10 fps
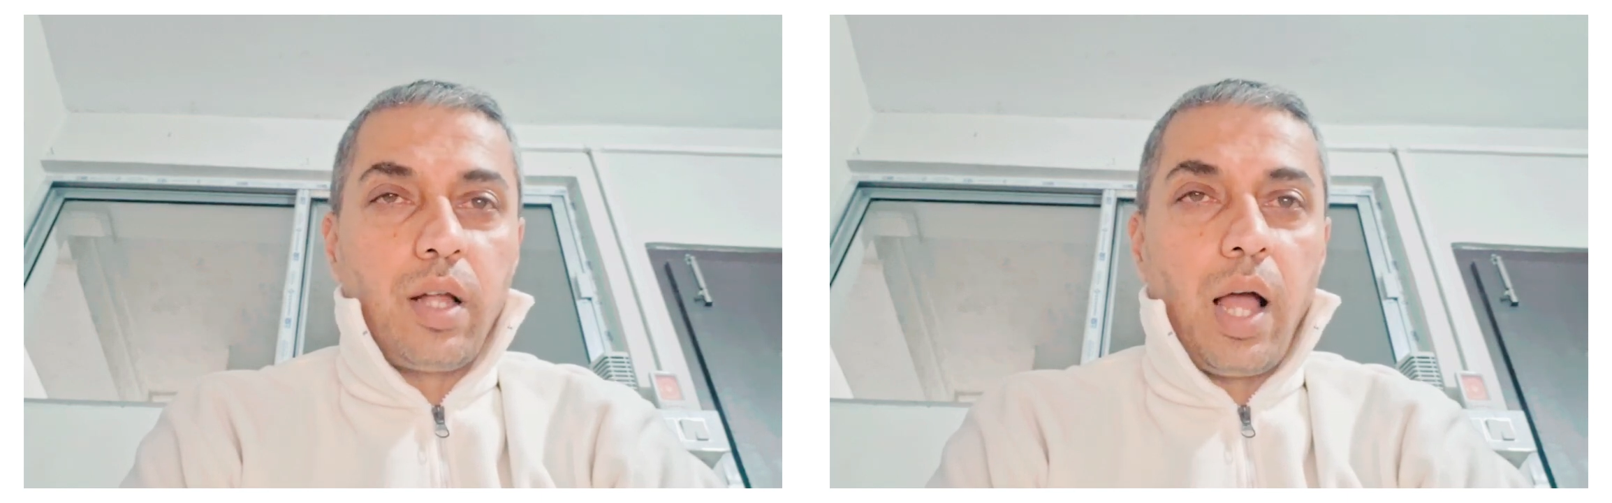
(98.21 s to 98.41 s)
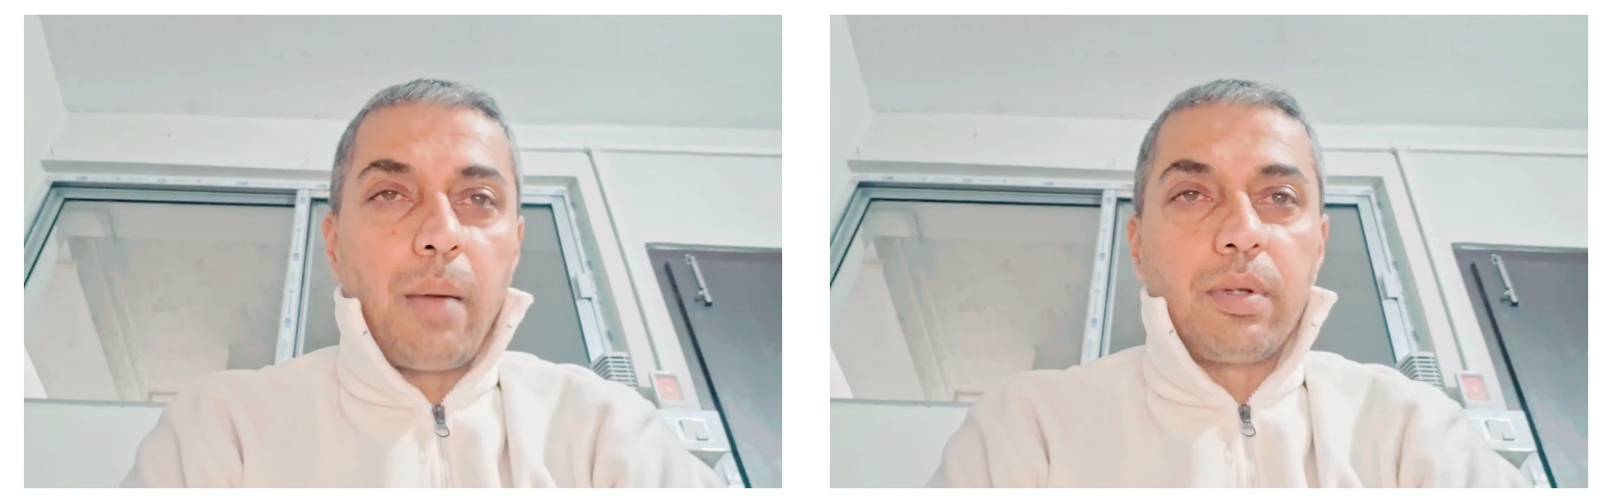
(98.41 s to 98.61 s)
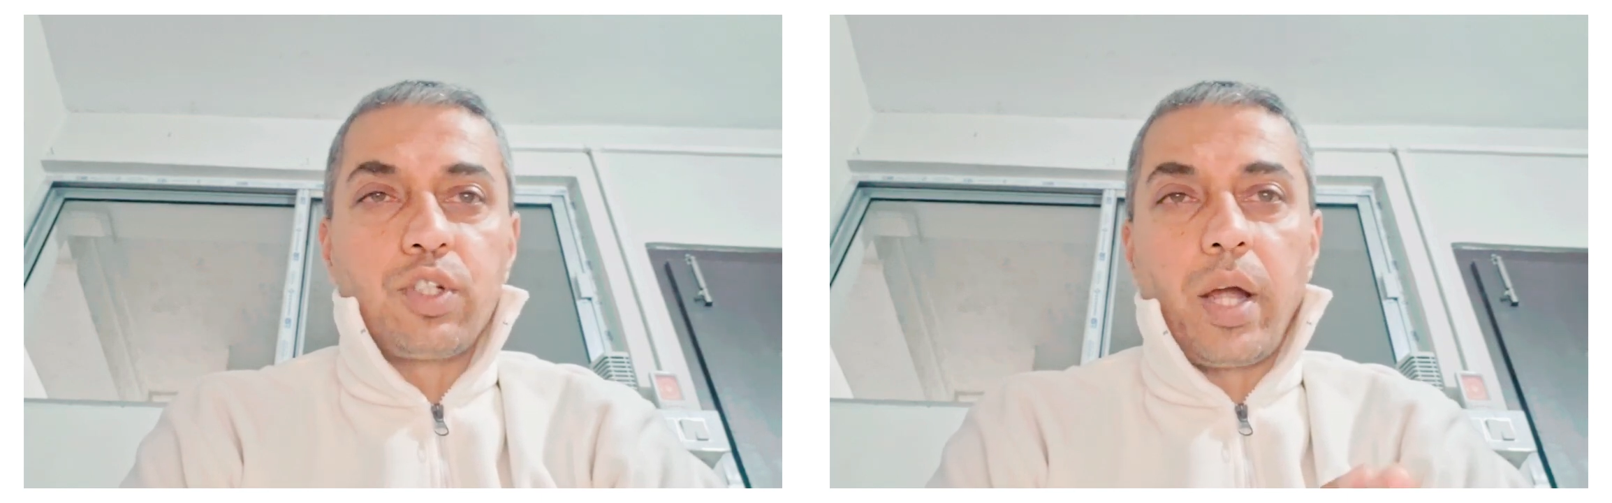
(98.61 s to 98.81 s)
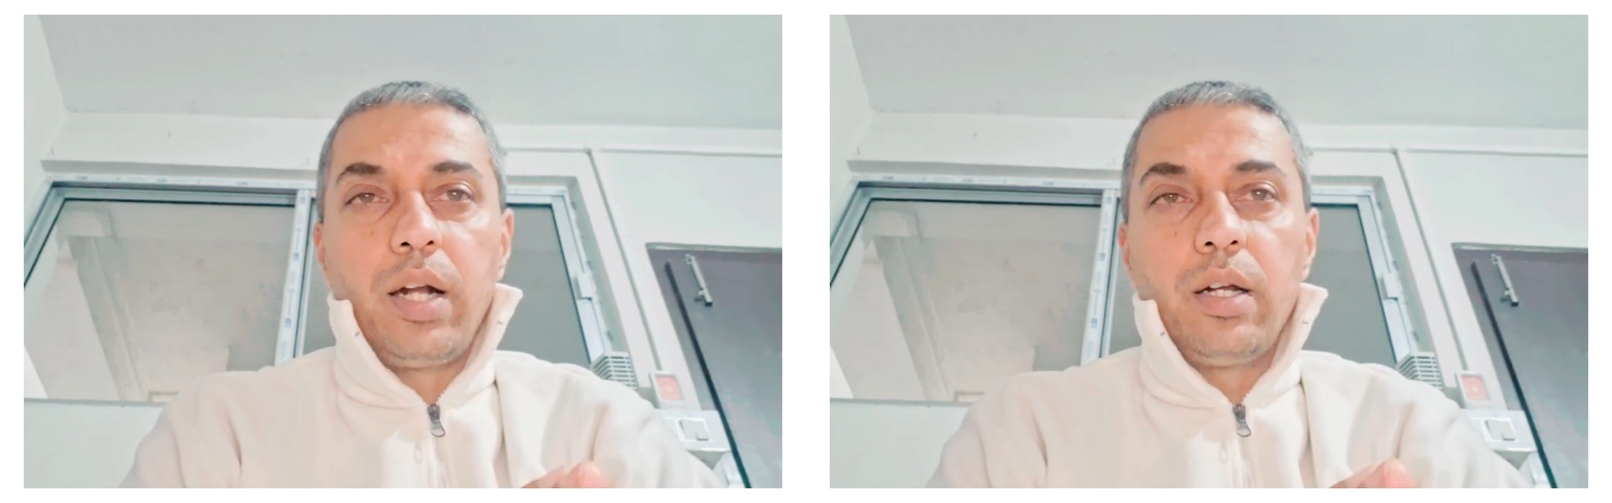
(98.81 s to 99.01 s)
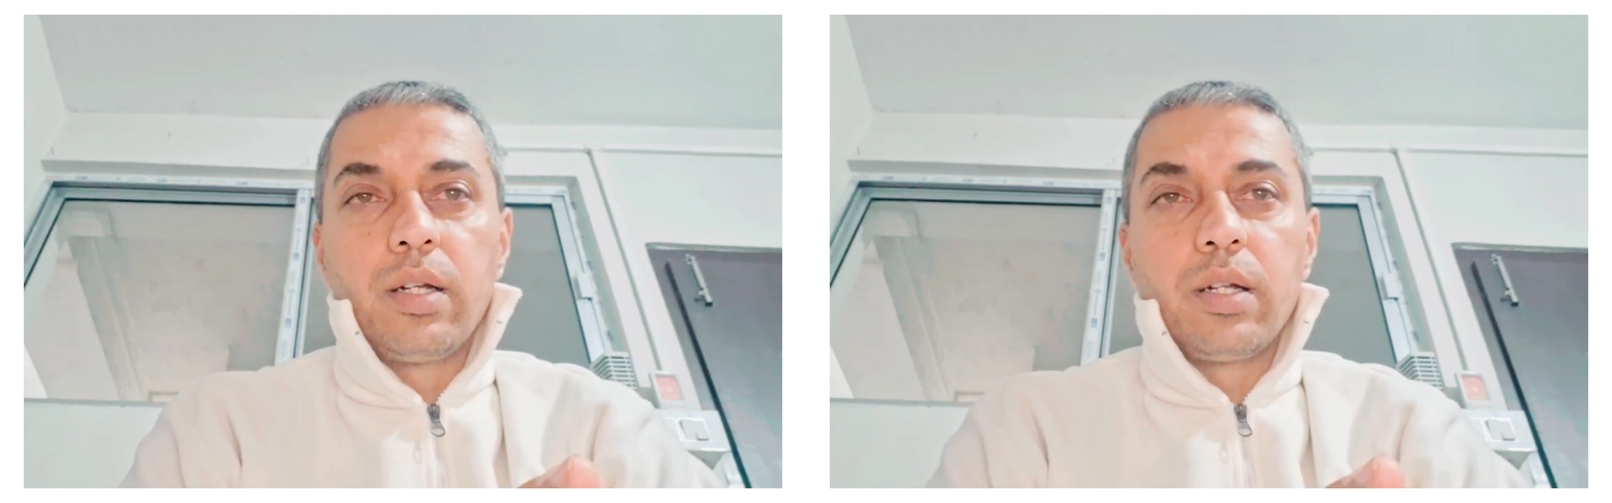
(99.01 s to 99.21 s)
I am a
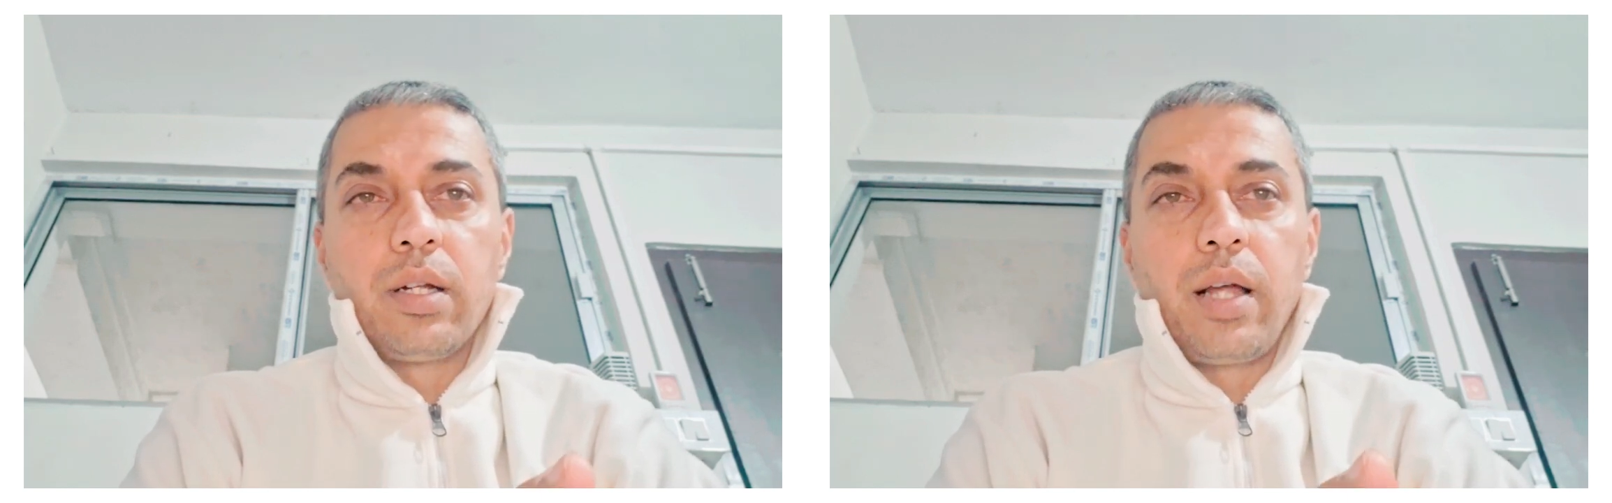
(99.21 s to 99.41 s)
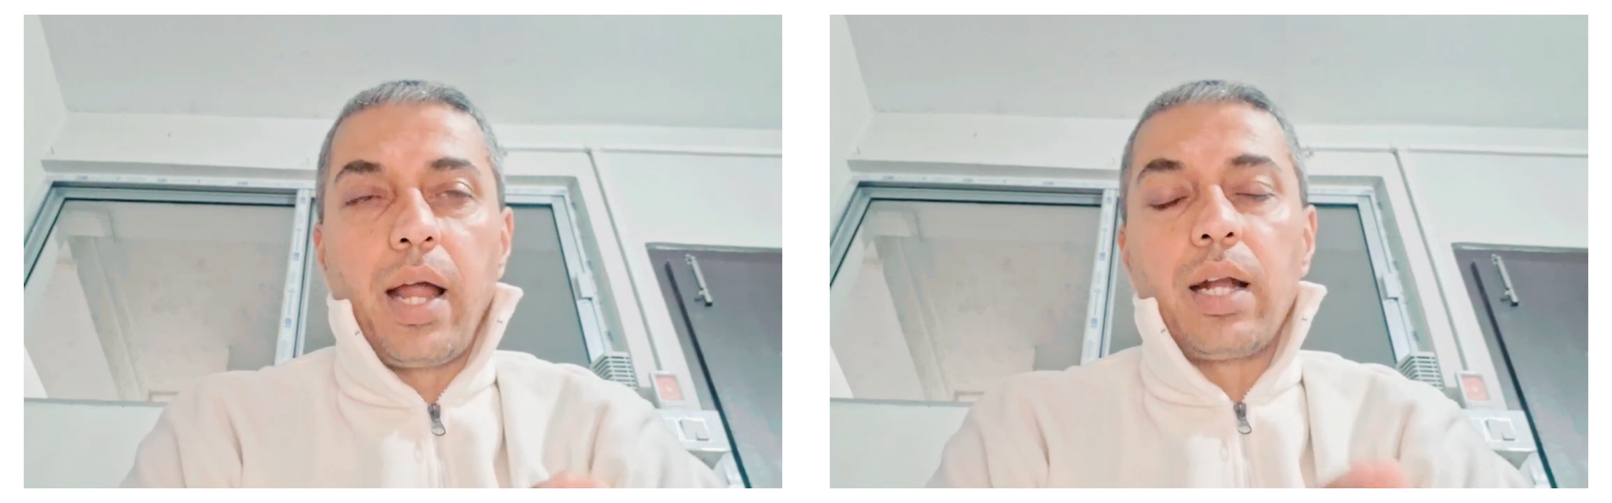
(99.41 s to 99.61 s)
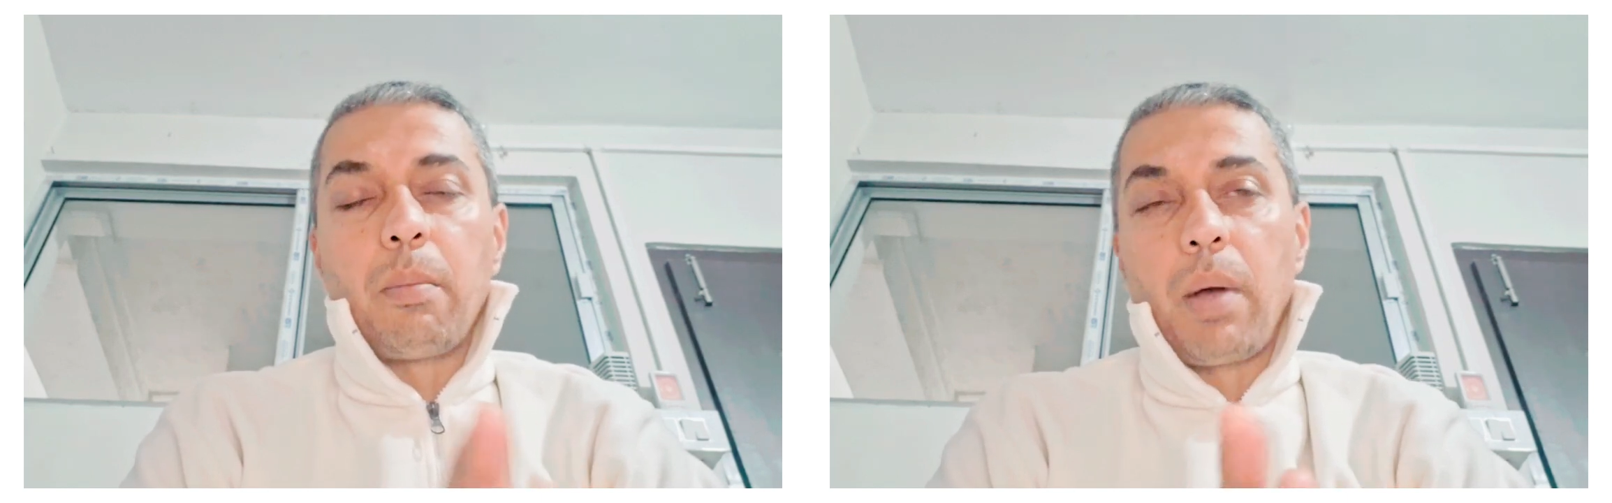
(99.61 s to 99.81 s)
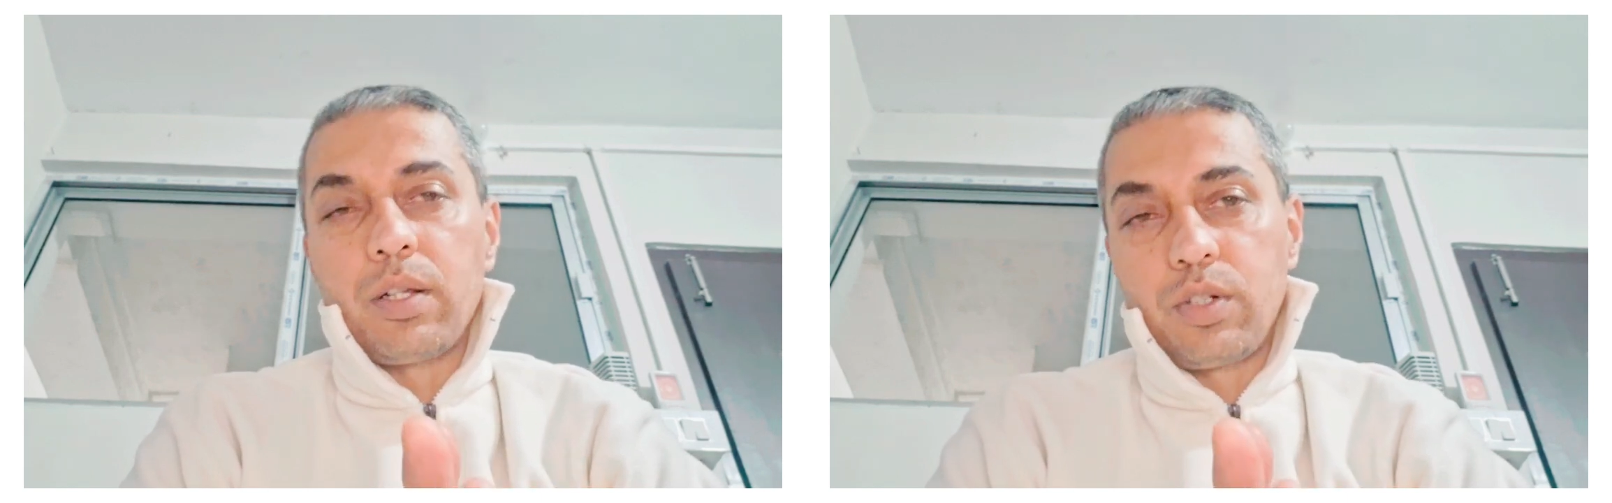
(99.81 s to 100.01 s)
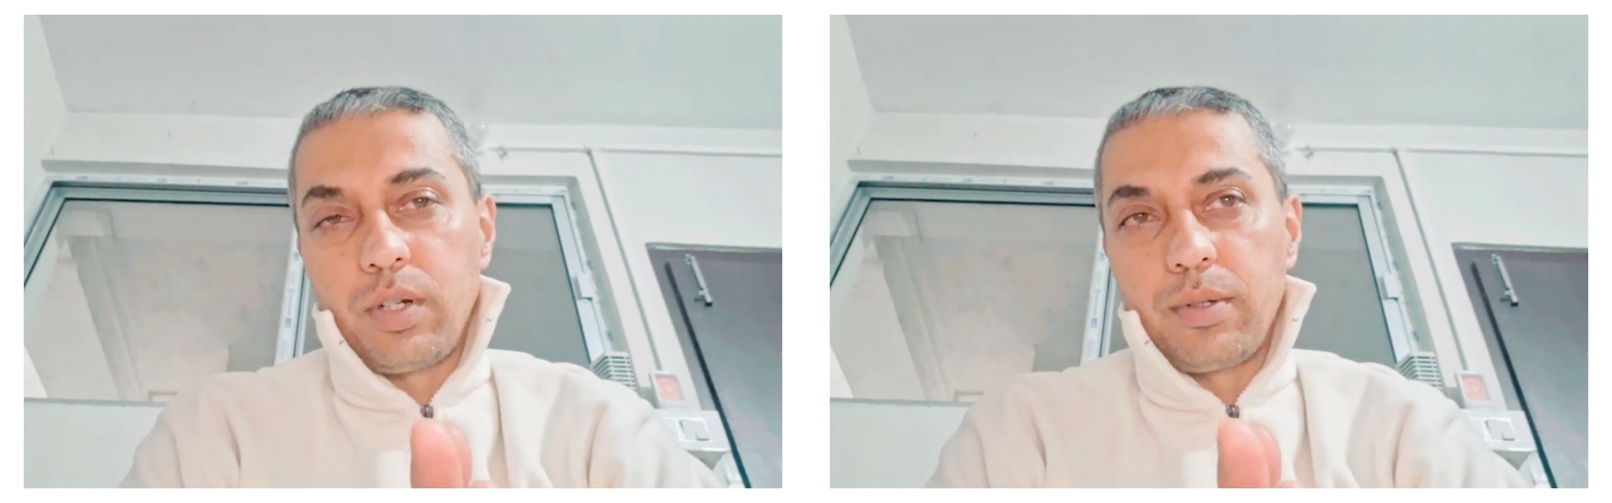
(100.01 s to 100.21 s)
child and a
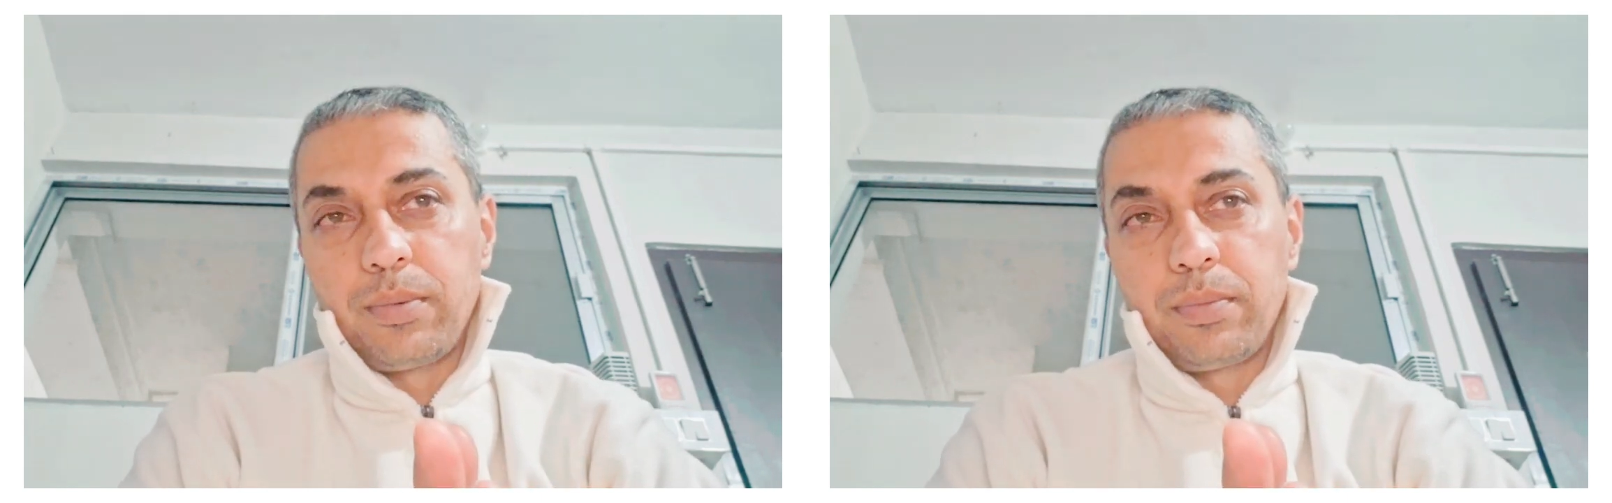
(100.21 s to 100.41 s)
master.